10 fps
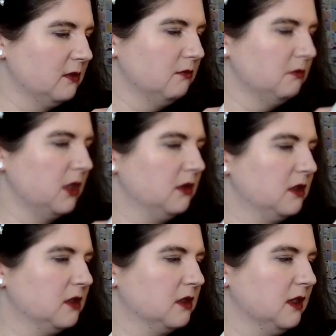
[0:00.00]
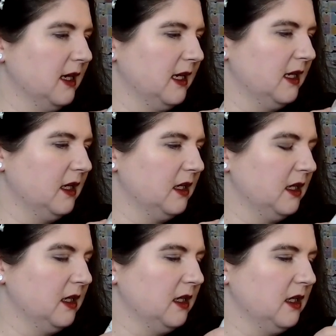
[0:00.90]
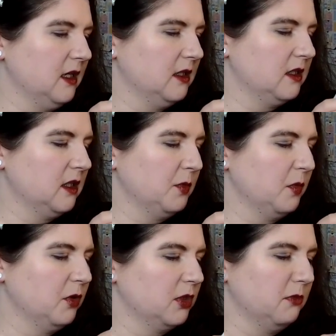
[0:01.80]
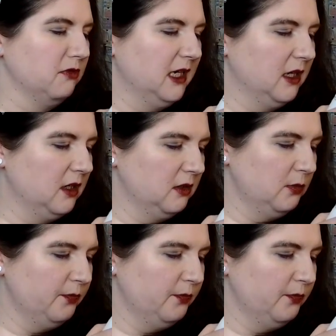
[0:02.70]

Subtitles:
mostly superwash merino.